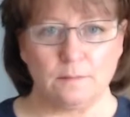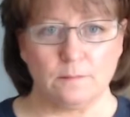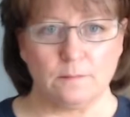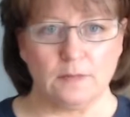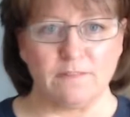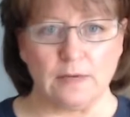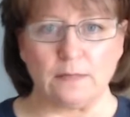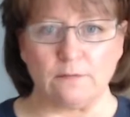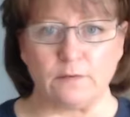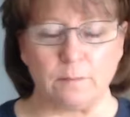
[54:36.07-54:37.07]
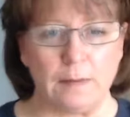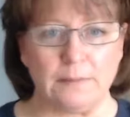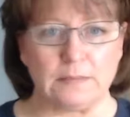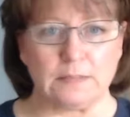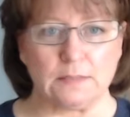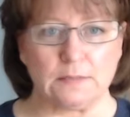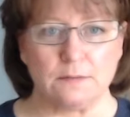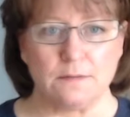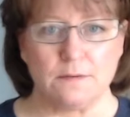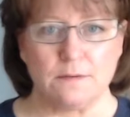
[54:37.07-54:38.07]
effective in my business?
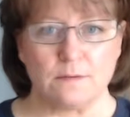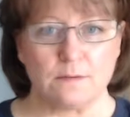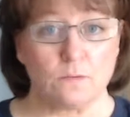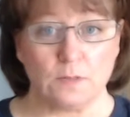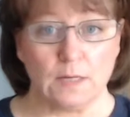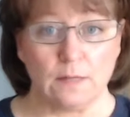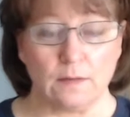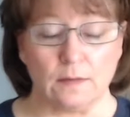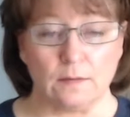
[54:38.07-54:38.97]
Well, nothing.